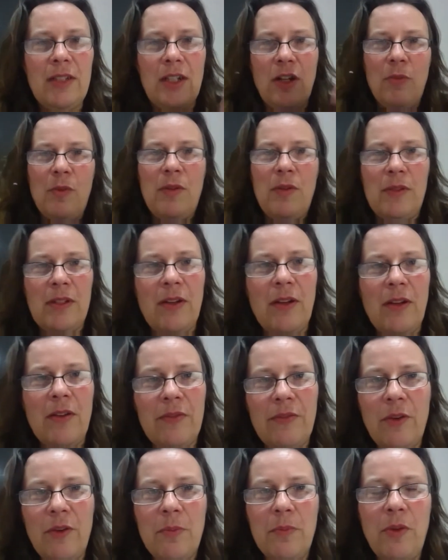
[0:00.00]
Dermot is
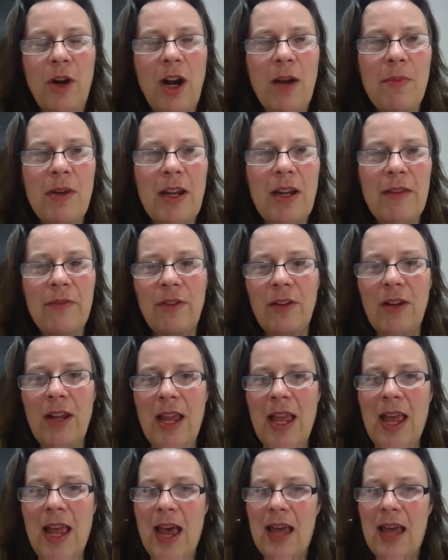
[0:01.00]
from primary level,